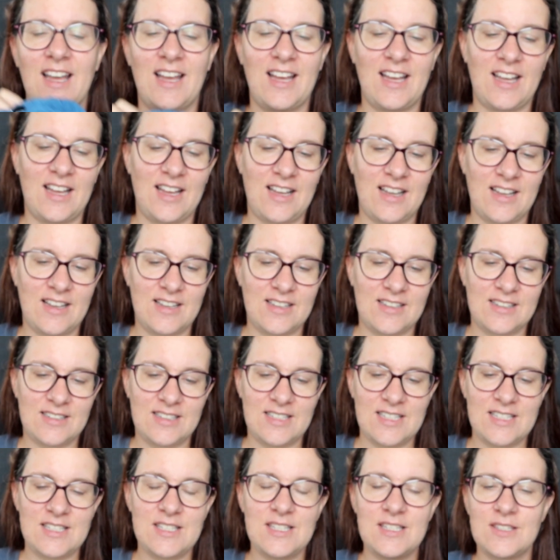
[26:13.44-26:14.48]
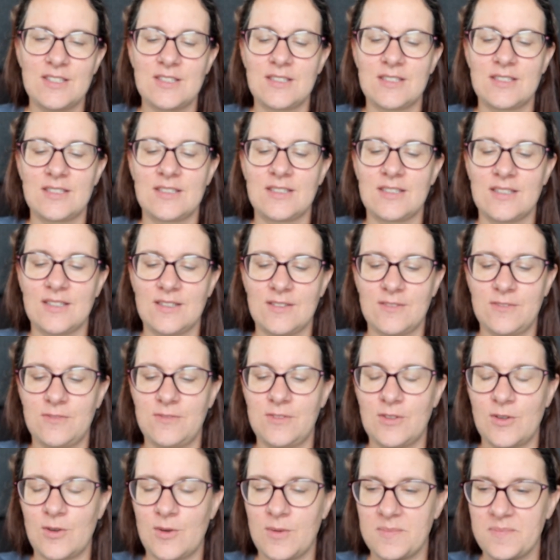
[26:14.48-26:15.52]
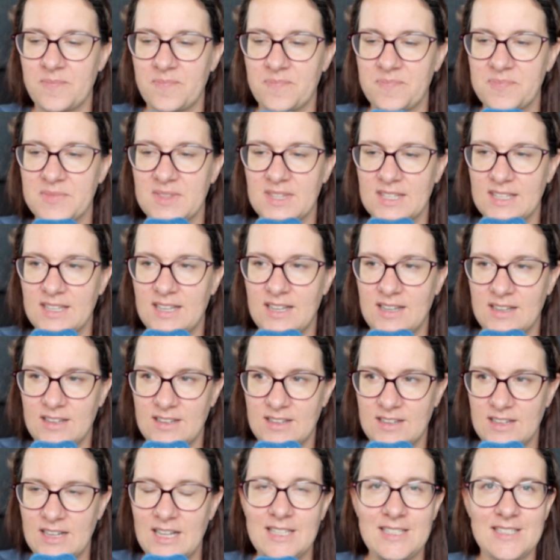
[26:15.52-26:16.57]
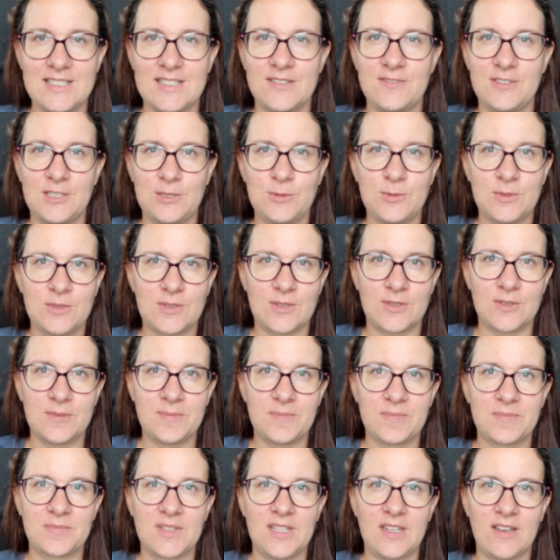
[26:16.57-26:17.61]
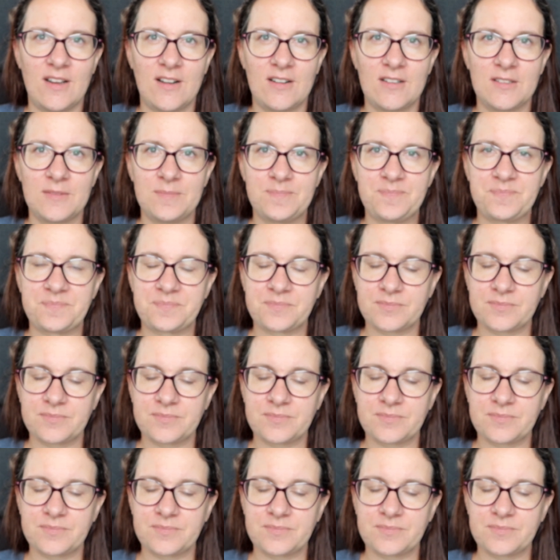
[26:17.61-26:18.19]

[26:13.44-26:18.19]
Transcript: This is from Alice Velluto yarn,